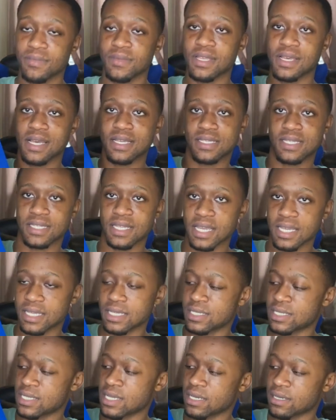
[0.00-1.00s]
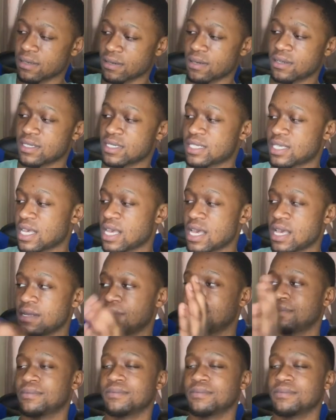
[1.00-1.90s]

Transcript: has a Nike sticker on the side,